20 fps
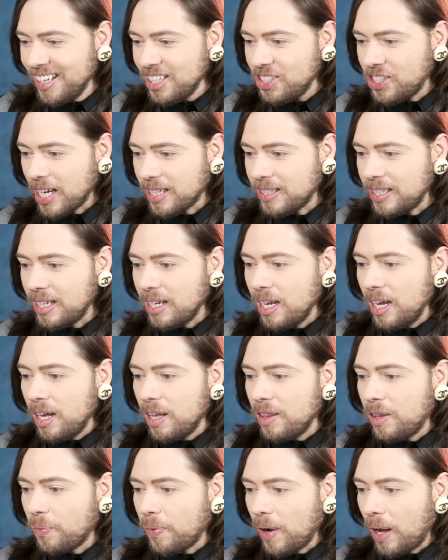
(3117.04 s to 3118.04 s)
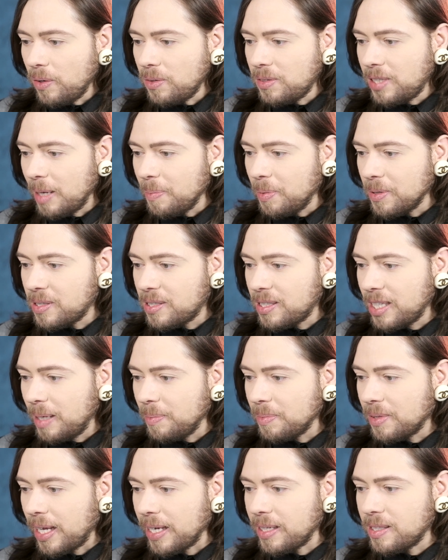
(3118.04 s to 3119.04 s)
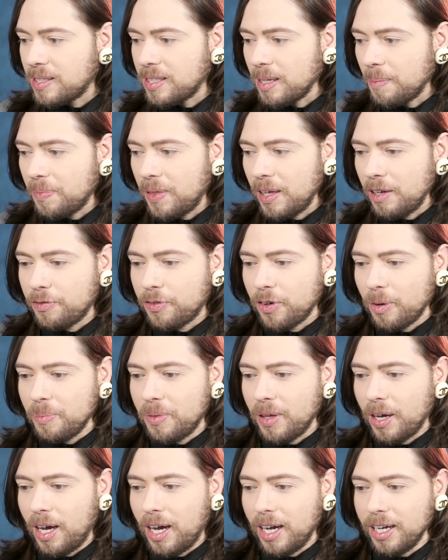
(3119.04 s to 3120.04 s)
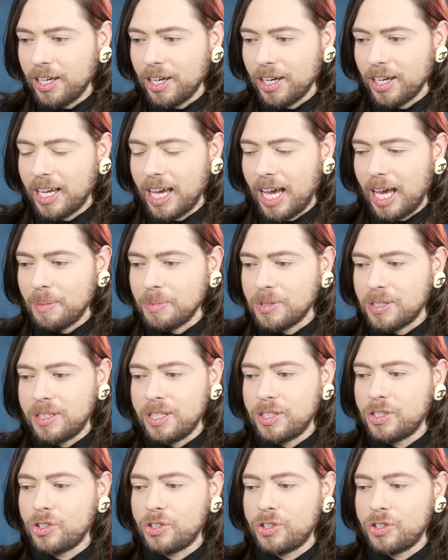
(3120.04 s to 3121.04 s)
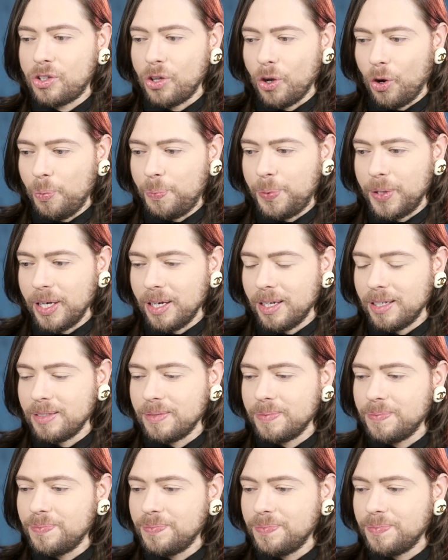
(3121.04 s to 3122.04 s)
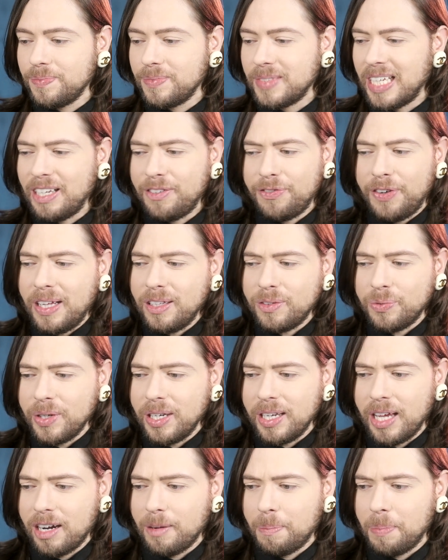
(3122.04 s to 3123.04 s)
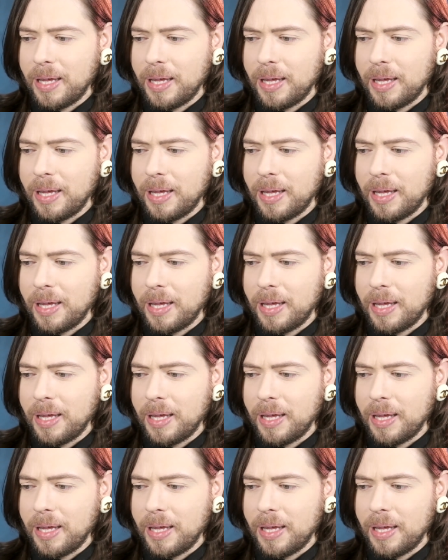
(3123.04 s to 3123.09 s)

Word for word: Jacqueline, the round table seemed like something from the Hunger Games dystopian. It felt really out of